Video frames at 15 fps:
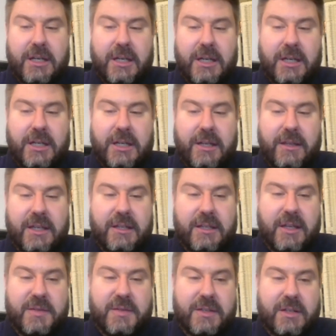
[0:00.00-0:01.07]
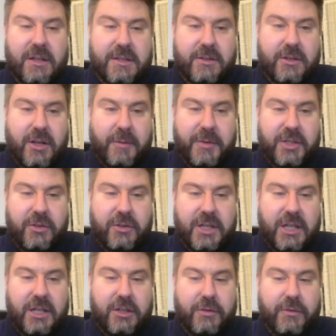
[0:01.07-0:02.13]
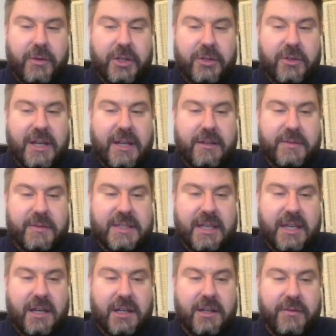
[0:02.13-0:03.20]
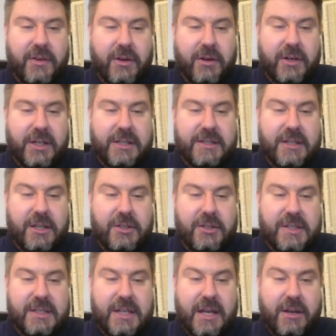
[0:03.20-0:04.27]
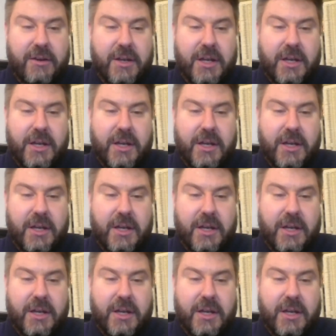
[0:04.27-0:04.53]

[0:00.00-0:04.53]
And I think it gives us also an opportunity to work together with caregiver organizations now